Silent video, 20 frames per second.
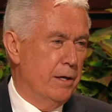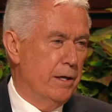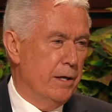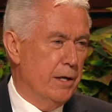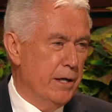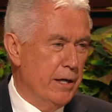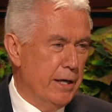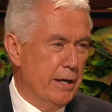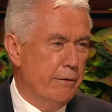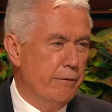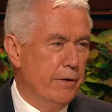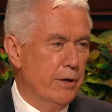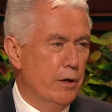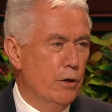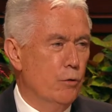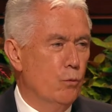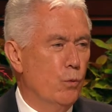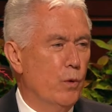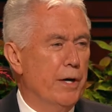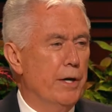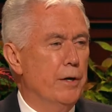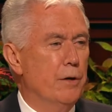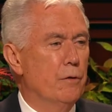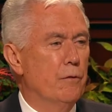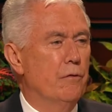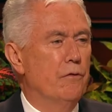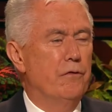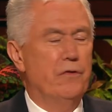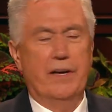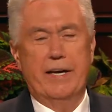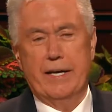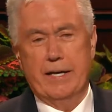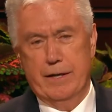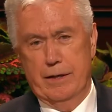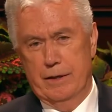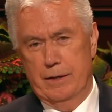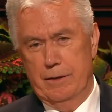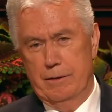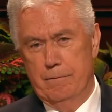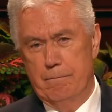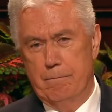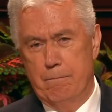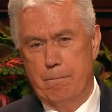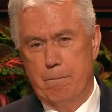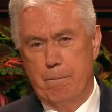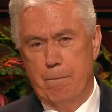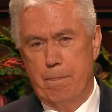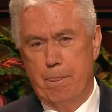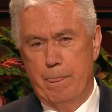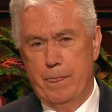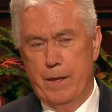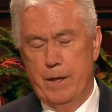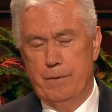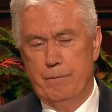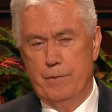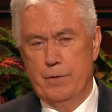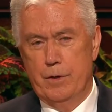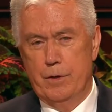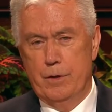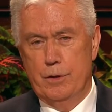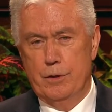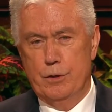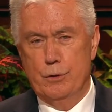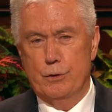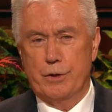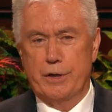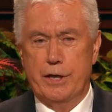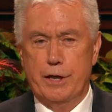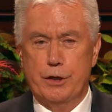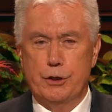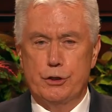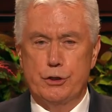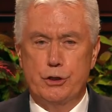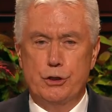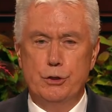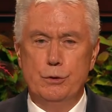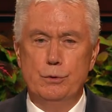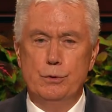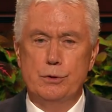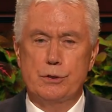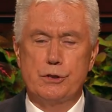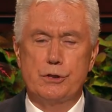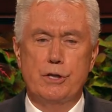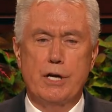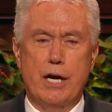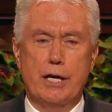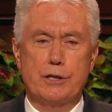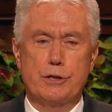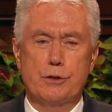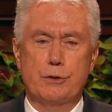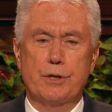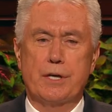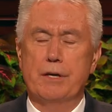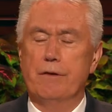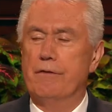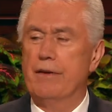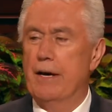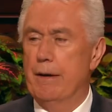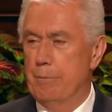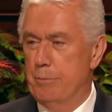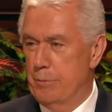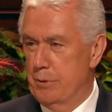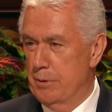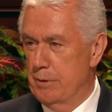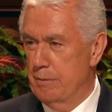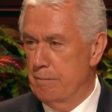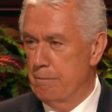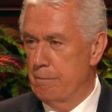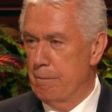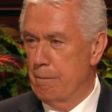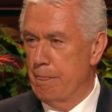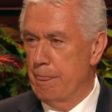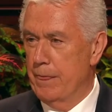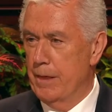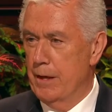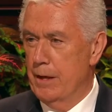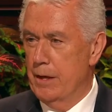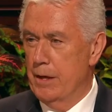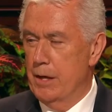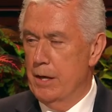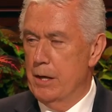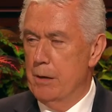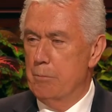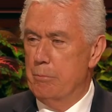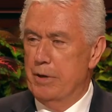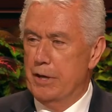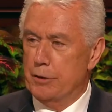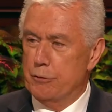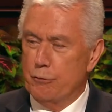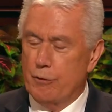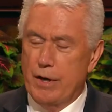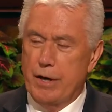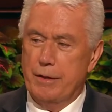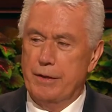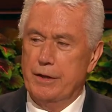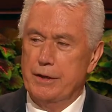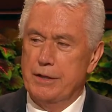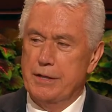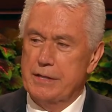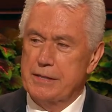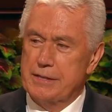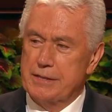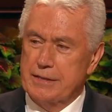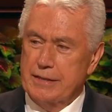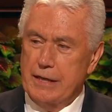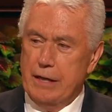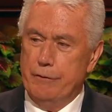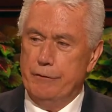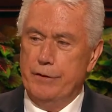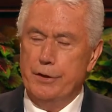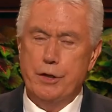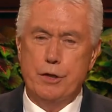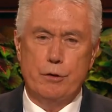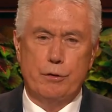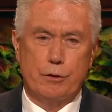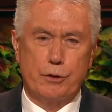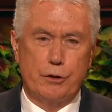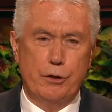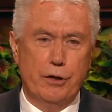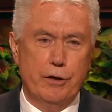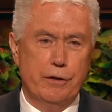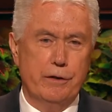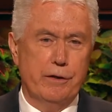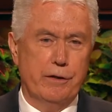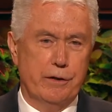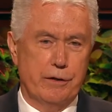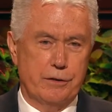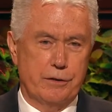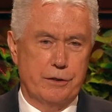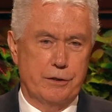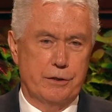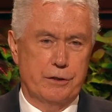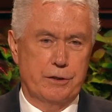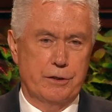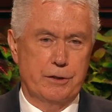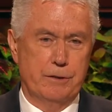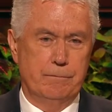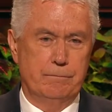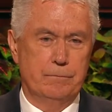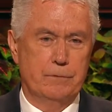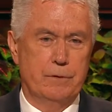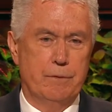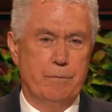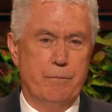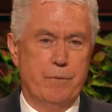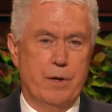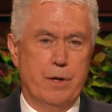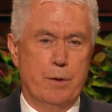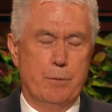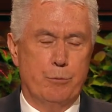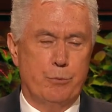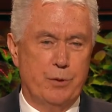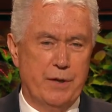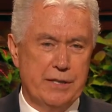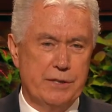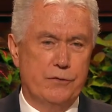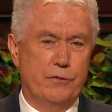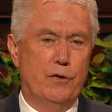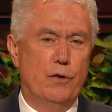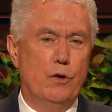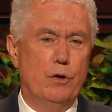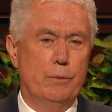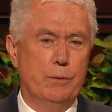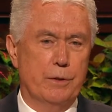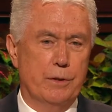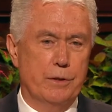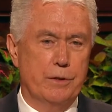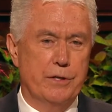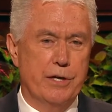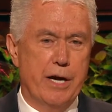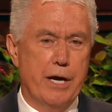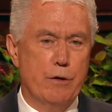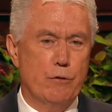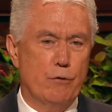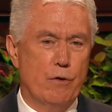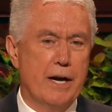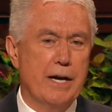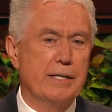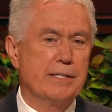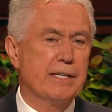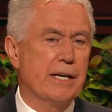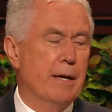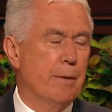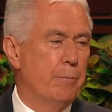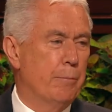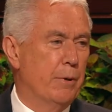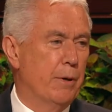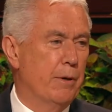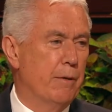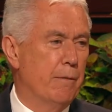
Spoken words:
Even when you fail, you can choose not to give up, but rather discover your courage, press forward, and rise up.